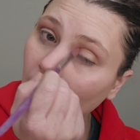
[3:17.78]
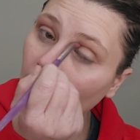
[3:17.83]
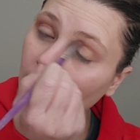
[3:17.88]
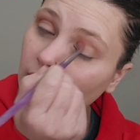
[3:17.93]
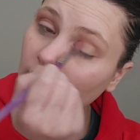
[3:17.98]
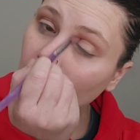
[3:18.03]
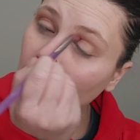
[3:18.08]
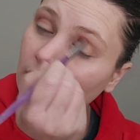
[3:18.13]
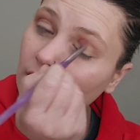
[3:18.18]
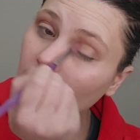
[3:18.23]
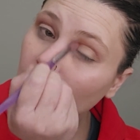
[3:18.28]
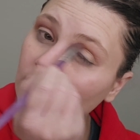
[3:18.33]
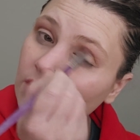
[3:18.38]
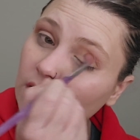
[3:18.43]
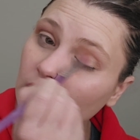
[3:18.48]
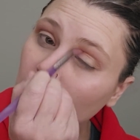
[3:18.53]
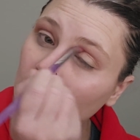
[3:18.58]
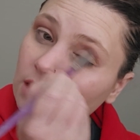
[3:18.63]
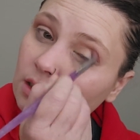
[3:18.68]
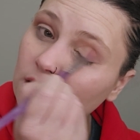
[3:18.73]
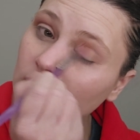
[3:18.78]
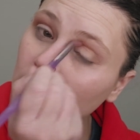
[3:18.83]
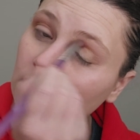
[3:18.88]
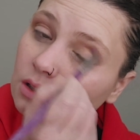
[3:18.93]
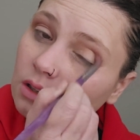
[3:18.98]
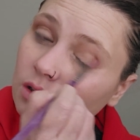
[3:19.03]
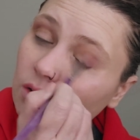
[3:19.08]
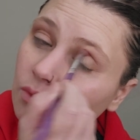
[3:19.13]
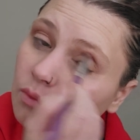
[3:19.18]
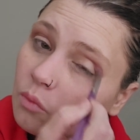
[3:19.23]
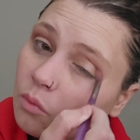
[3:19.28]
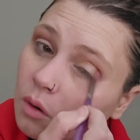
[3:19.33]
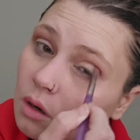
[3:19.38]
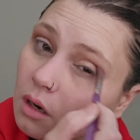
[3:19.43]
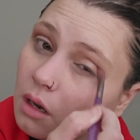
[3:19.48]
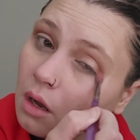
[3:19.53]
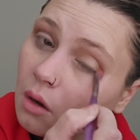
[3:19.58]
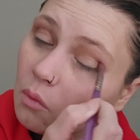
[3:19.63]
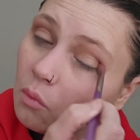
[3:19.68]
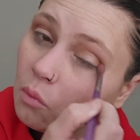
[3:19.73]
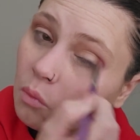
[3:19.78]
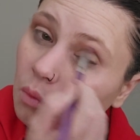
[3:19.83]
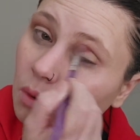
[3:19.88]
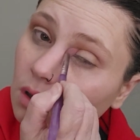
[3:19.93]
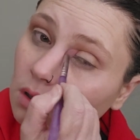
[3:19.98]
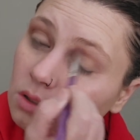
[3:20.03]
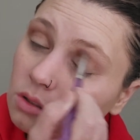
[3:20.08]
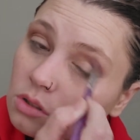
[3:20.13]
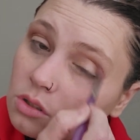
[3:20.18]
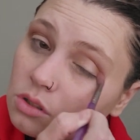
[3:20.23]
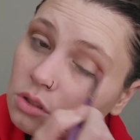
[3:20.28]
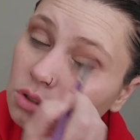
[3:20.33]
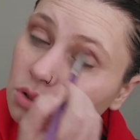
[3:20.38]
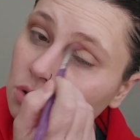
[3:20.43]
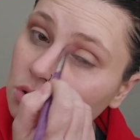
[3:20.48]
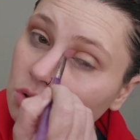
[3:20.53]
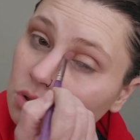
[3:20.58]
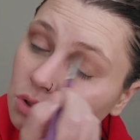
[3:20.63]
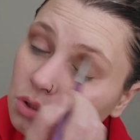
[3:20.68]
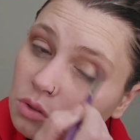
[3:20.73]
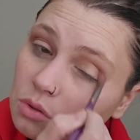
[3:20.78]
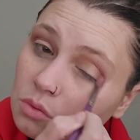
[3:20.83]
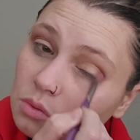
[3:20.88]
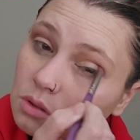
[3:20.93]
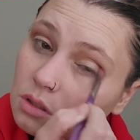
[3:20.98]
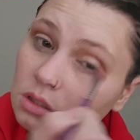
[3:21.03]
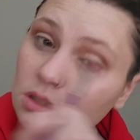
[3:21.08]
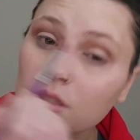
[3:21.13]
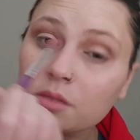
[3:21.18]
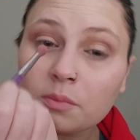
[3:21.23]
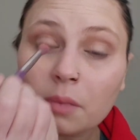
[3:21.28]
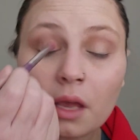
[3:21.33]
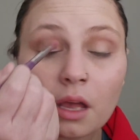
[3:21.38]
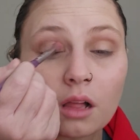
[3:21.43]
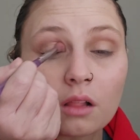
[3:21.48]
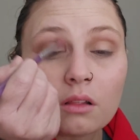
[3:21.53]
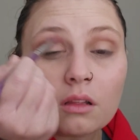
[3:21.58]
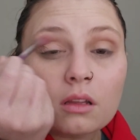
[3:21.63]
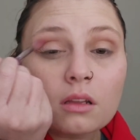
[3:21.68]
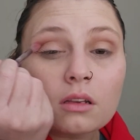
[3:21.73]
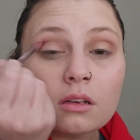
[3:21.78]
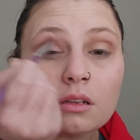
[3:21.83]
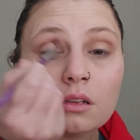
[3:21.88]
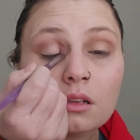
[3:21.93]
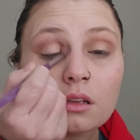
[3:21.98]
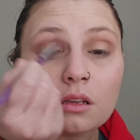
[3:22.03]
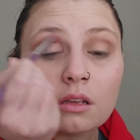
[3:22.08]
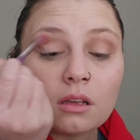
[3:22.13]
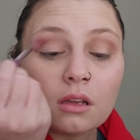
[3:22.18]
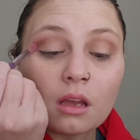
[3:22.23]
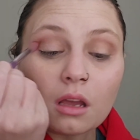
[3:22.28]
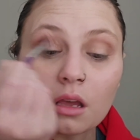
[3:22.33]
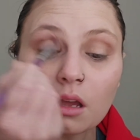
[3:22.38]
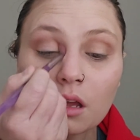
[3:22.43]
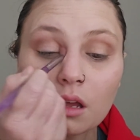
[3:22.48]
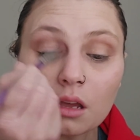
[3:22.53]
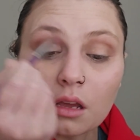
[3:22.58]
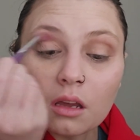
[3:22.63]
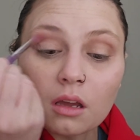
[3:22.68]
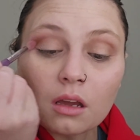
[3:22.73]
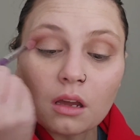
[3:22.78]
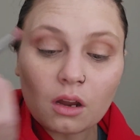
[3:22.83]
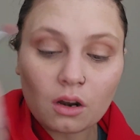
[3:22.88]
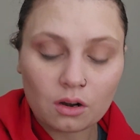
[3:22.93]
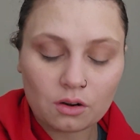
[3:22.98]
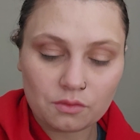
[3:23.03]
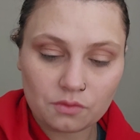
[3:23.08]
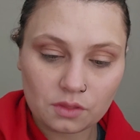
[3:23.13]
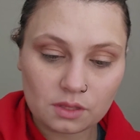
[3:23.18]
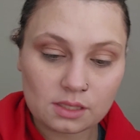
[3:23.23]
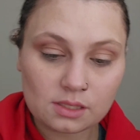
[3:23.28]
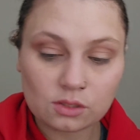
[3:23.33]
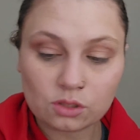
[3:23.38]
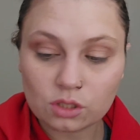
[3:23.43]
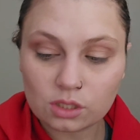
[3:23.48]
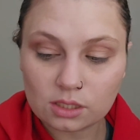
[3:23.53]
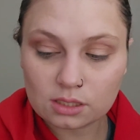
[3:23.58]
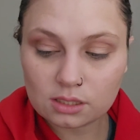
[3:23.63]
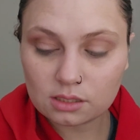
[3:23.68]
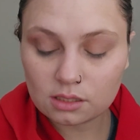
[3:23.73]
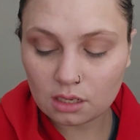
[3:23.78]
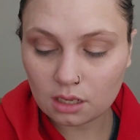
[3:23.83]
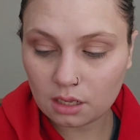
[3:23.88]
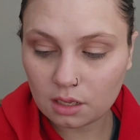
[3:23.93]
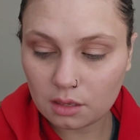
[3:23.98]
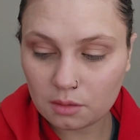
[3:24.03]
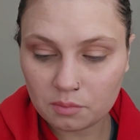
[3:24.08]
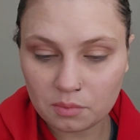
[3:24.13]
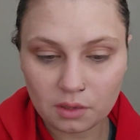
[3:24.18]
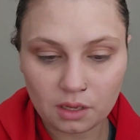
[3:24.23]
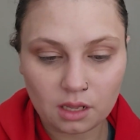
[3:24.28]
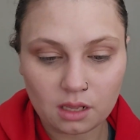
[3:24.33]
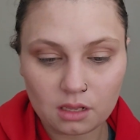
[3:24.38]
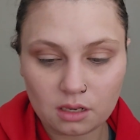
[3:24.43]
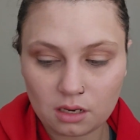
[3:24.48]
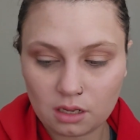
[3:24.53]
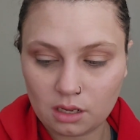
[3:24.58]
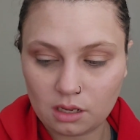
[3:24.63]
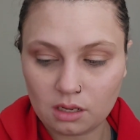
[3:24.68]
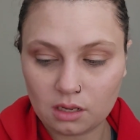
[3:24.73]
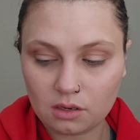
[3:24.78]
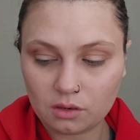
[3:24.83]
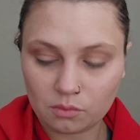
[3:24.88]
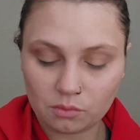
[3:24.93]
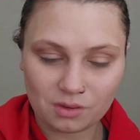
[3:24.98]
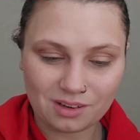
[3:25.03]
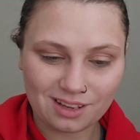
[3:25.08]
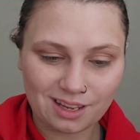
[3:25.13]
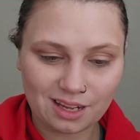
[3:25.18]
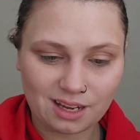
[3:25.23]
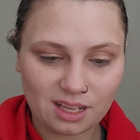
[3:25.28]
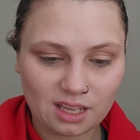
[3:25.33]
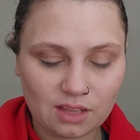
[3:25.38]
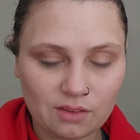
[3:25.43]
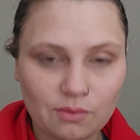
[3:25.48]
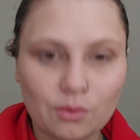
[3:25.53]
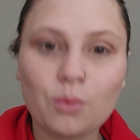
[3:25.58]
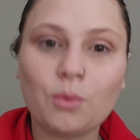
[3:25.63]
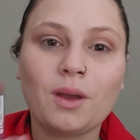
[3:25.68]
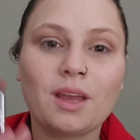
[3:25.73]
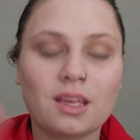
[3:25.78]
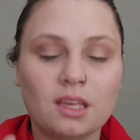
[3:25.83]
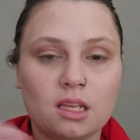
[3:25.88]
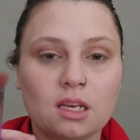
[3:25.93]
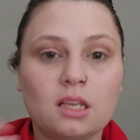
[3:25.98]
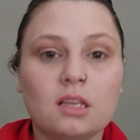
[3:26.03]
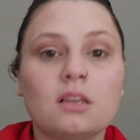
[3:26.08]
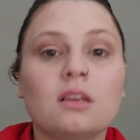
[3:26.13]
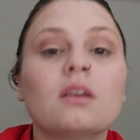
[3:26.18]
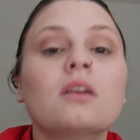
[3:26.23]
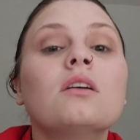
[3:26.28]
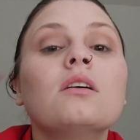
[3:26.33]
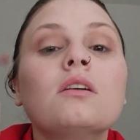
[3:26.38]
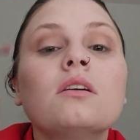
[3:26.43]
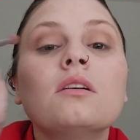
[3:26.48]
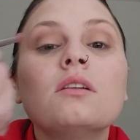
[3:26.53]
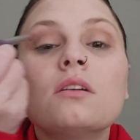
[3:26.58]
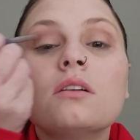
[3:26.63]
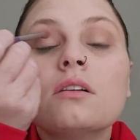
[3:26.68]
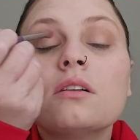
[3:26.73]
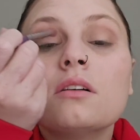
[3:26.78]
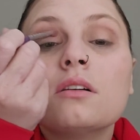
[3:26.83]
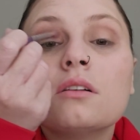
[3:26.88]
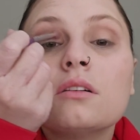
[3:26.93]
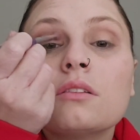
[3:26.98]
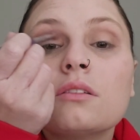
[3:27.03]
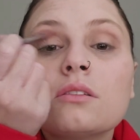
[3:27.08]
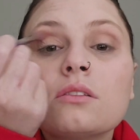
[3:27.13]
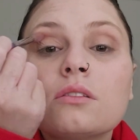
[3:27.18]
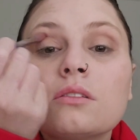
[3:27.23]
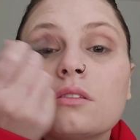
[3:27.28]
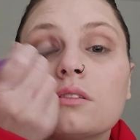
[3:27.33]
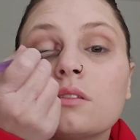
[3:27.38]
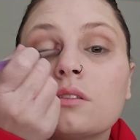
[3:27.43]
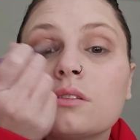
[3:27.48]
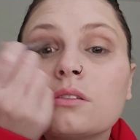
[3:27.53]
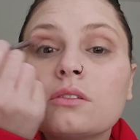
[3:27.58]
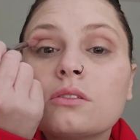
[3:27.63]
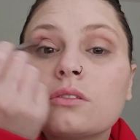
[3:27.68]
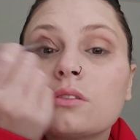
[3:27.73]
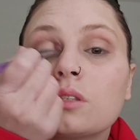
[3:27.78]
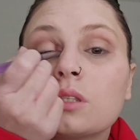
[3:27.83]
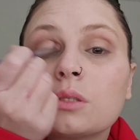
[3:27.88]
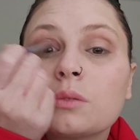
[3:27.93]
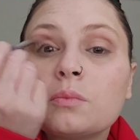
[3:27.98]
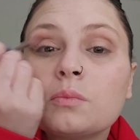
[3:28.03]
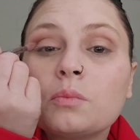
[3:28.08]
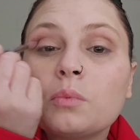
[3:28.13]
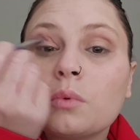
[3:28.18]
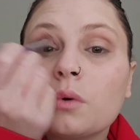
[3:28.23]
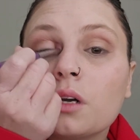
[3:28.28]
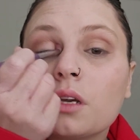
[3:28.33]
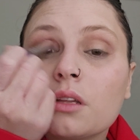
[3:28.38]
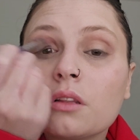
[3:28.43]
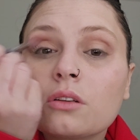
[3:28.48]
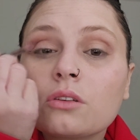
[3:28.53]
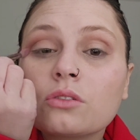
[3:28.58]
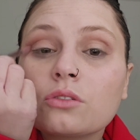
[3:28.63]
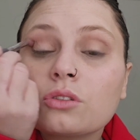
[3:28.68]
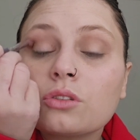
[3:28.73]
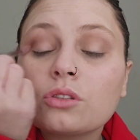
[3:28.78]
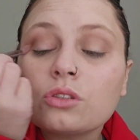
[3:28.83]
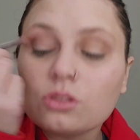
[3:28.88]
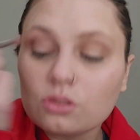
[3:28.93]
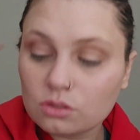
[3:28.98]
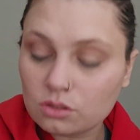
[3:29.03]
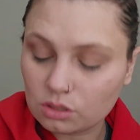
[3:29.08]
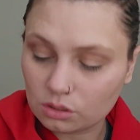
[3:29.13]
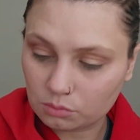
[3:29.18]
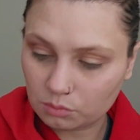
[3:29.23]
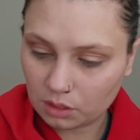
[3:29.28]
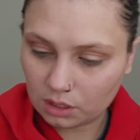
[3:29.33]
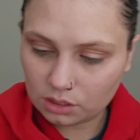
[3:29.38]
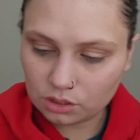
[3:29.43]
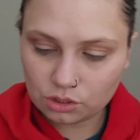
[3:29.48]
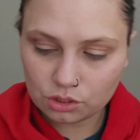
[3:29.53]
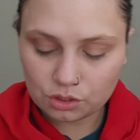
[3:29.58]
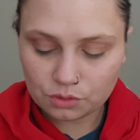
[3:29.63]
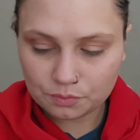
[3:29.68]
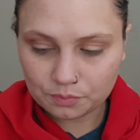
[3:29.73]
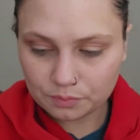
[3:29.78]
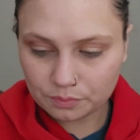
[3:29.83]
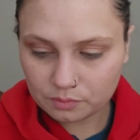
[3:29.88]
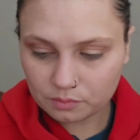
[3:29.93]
I kind of have an idea of what I want to do with this palette, or this look today, but I don't want to kind of give away any spoilers too much.